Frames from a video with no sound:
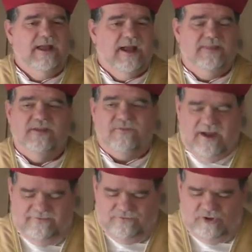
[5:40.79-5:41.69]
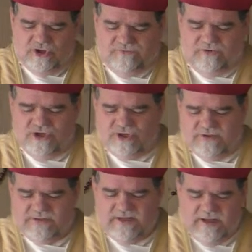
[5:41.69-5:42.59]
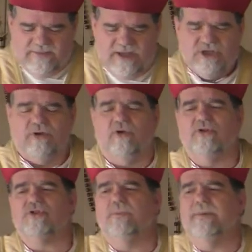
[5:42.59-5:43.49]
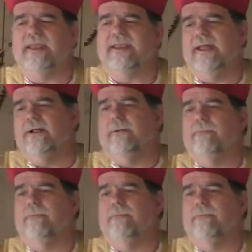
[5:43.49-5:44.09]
And these five foolish virgins, they shall also be in hell.